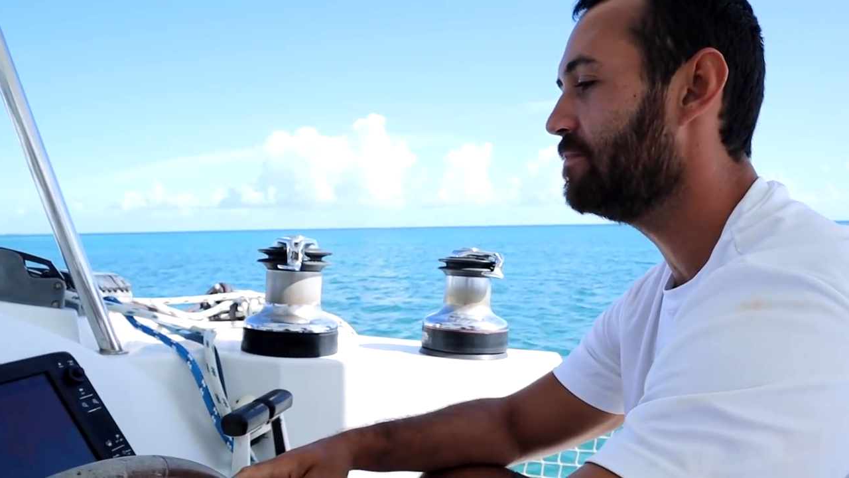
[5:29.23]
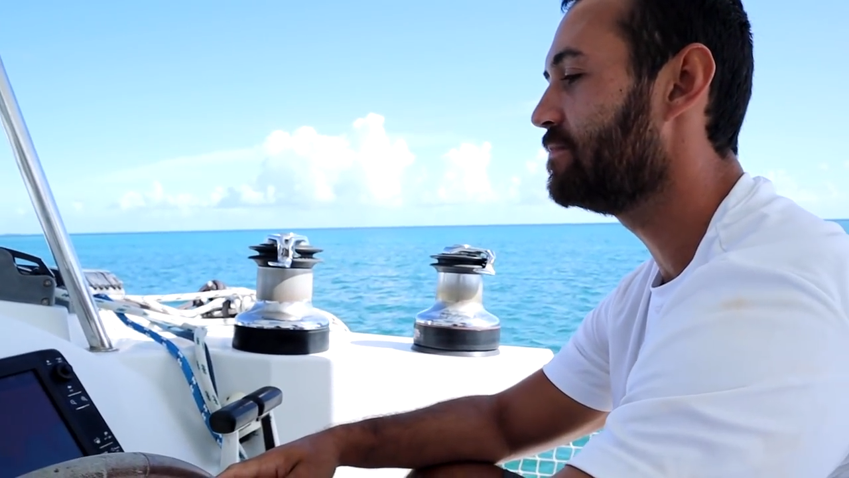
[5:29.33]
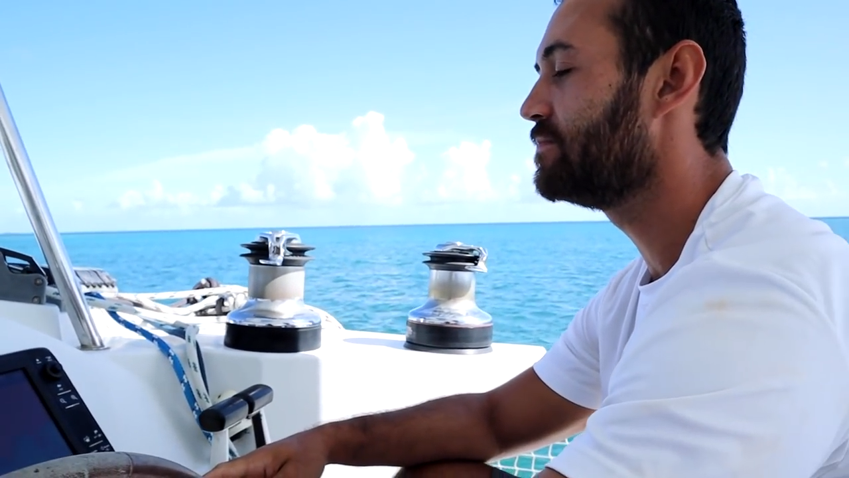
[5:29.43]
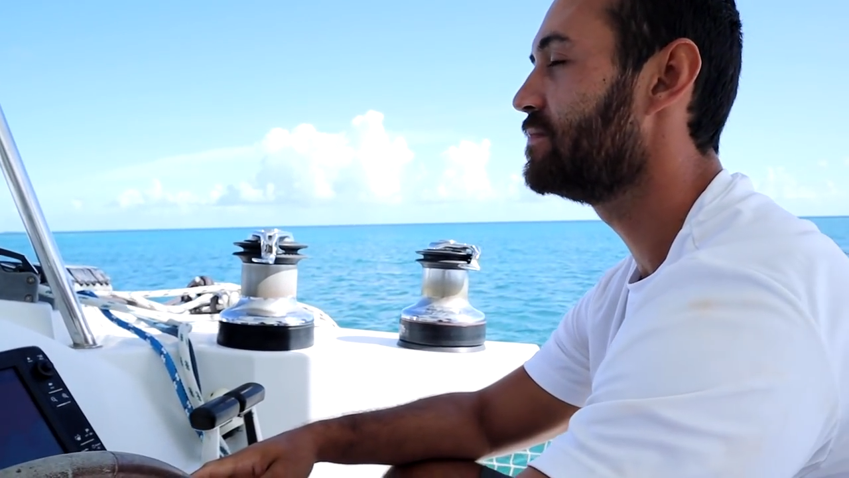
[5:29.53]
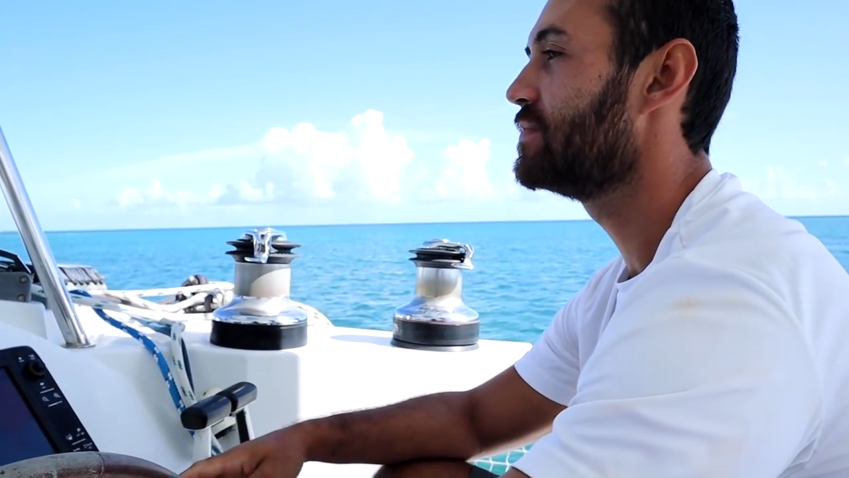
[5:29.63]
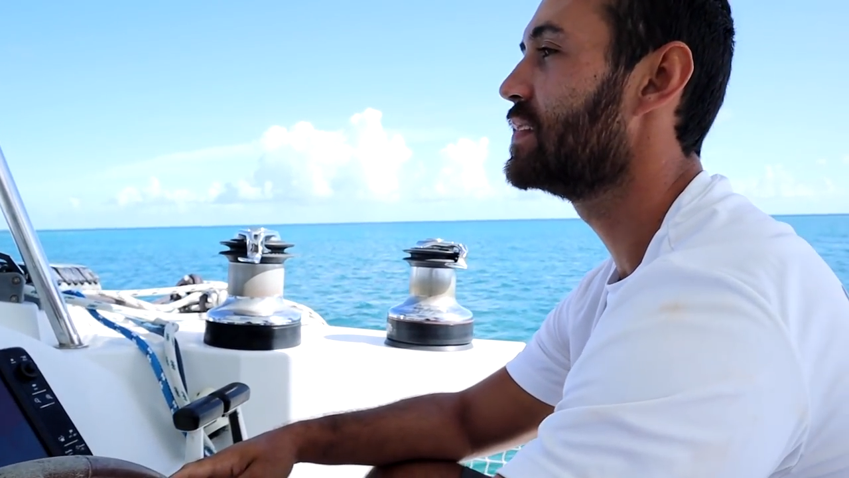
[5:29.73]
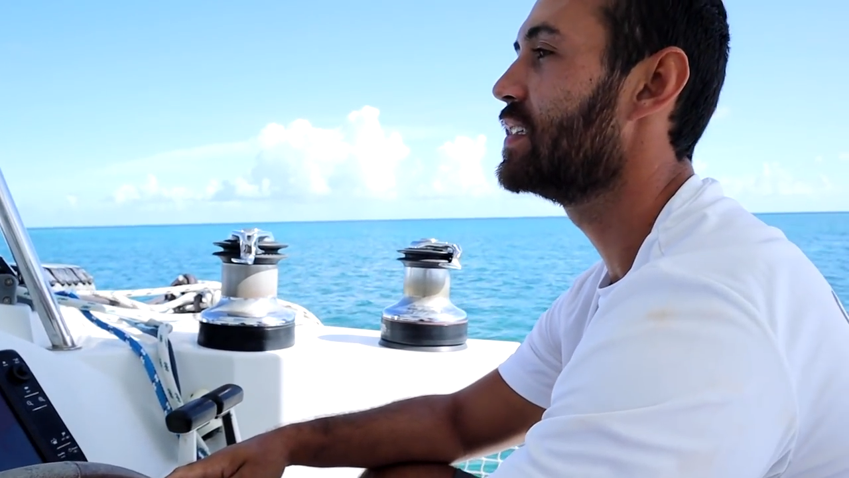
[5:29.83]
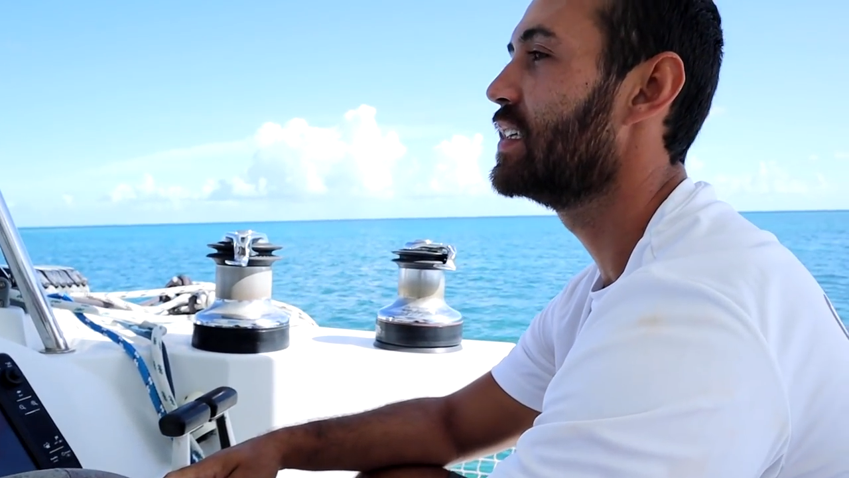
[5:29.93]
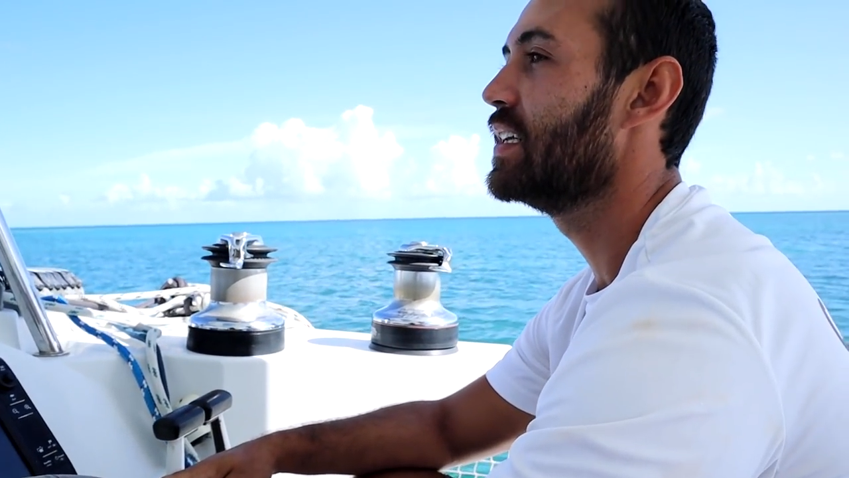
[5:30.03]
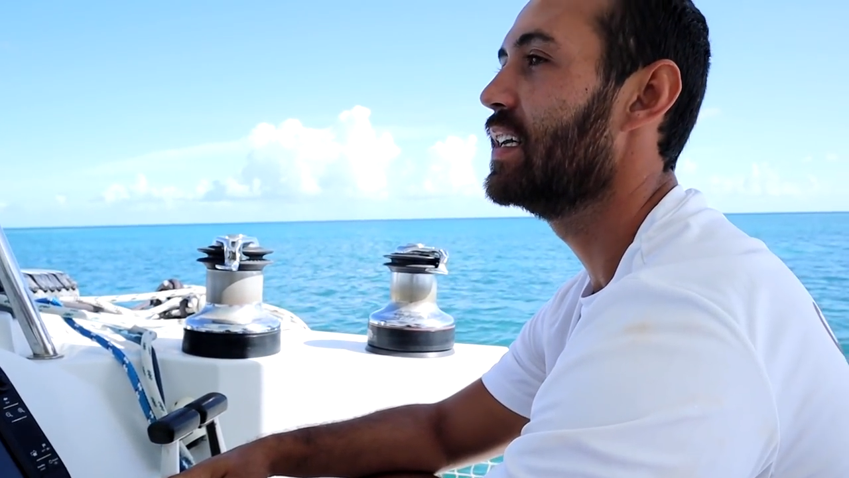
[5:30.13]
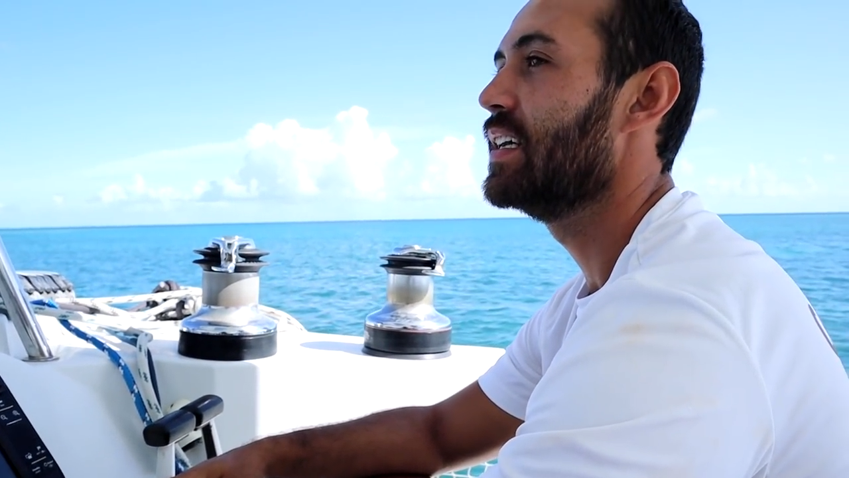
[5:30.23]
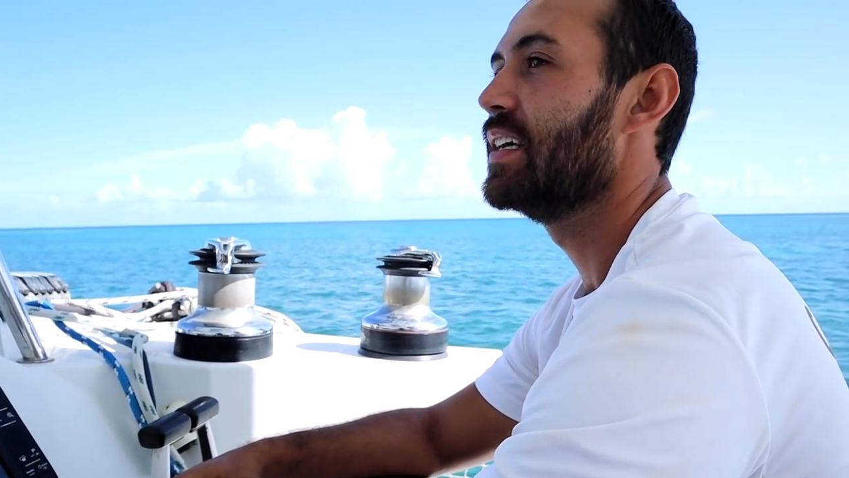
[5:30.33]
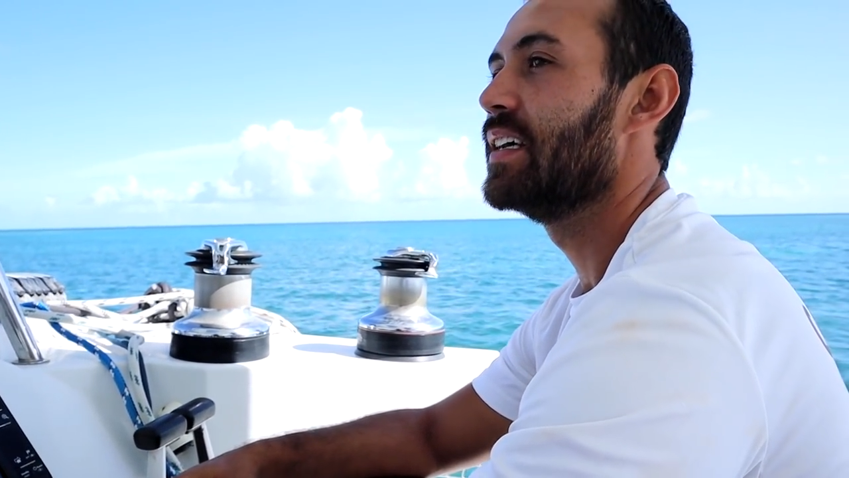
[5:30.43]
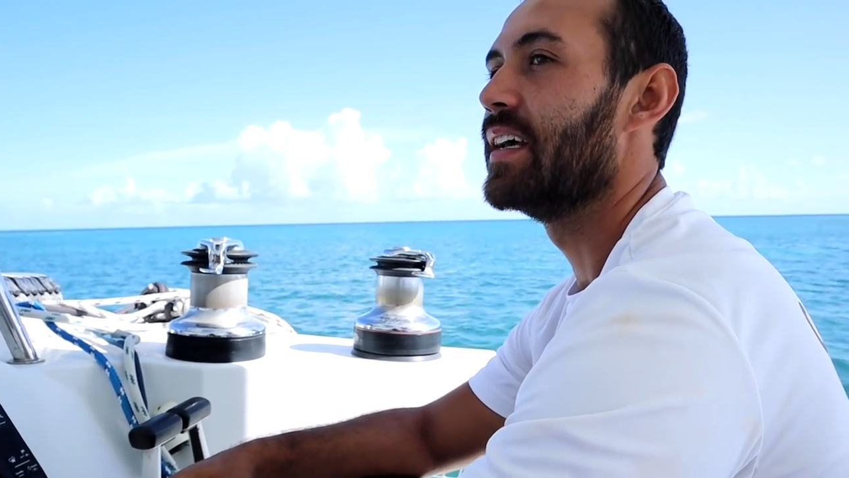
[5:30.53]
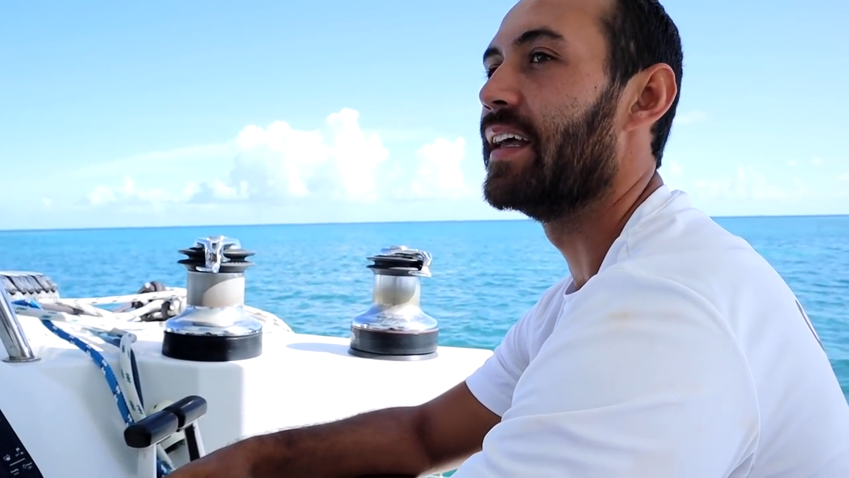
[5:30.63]

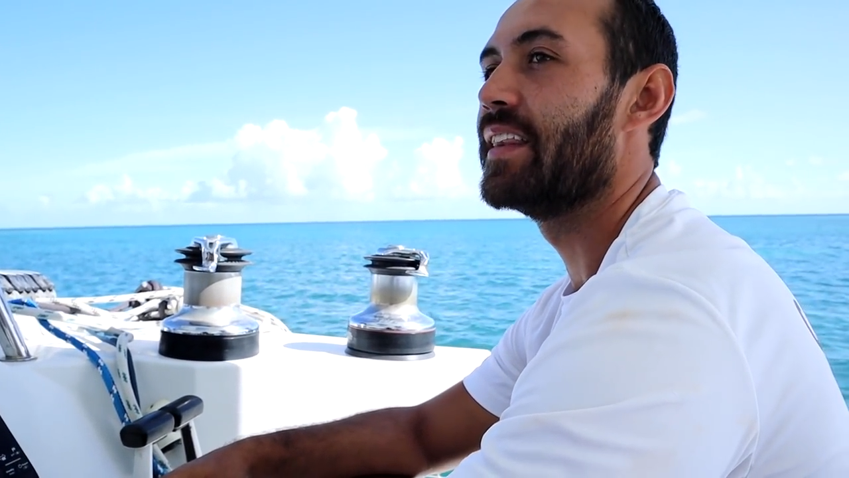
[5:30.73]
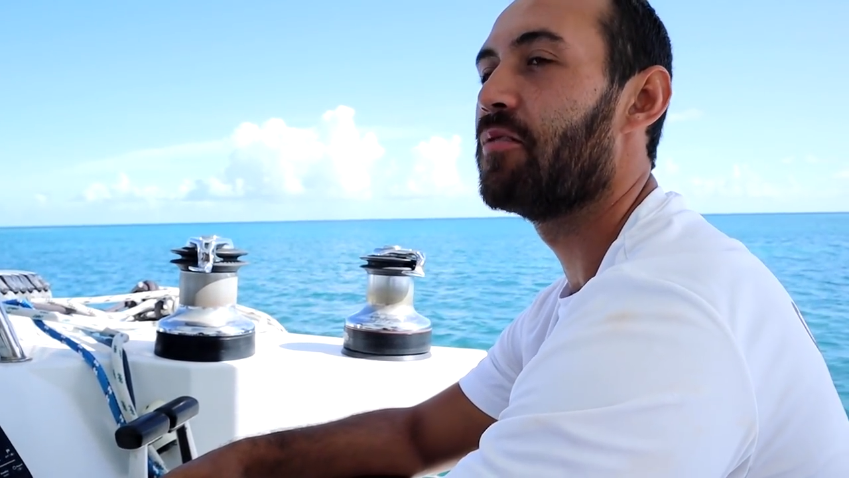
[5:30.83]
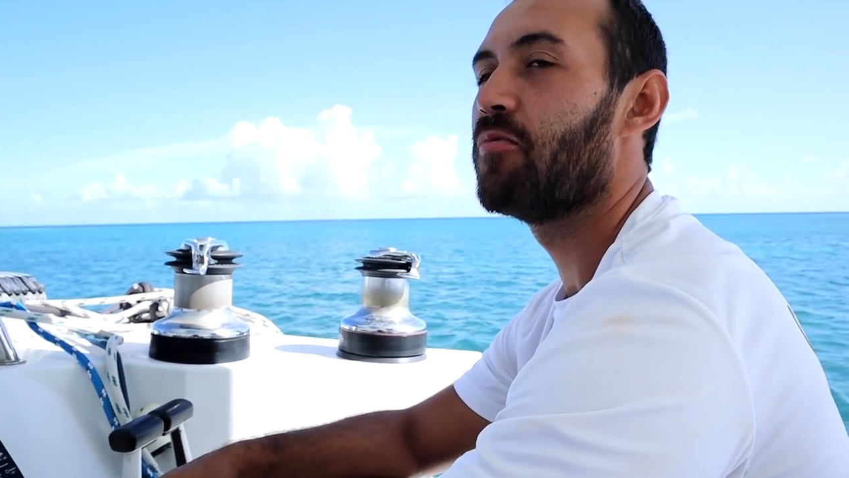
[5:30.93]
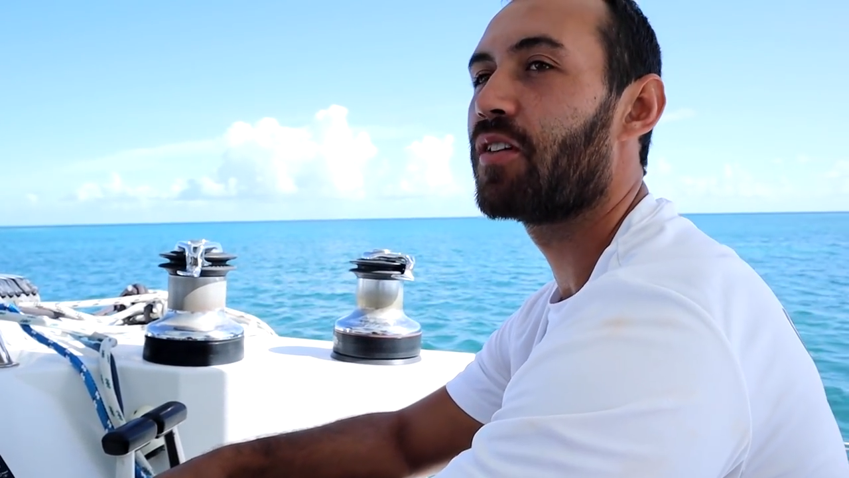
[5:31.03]
and then